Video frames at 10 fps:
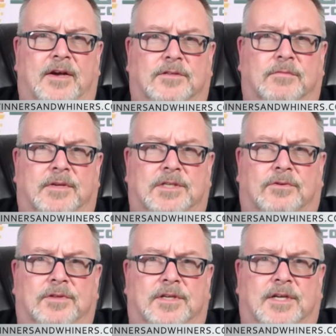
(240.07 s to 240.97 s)
ultimately
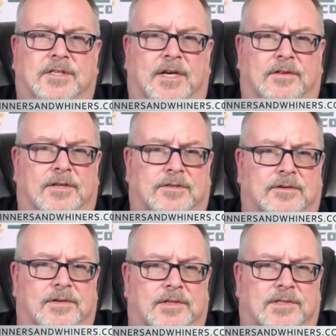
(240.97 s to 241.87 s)
scored the touchdown that
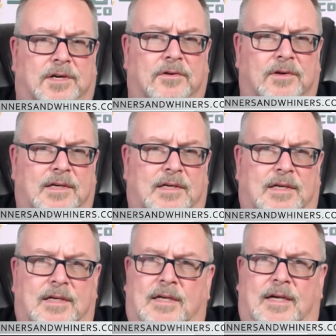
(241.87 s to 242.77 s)
screwed us. So
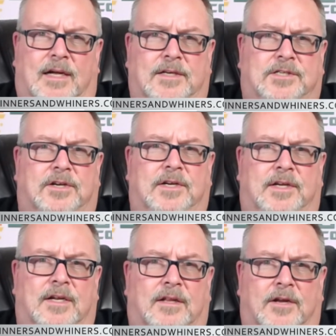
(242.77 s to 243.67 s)
just couldn't
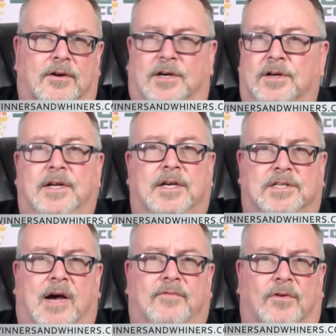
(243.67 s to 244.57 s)
get a
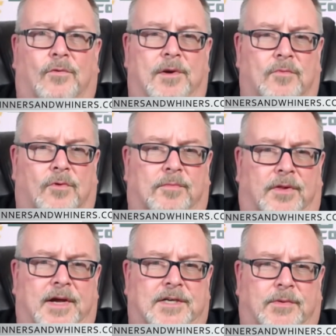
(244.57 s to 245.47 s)
stop for one more play.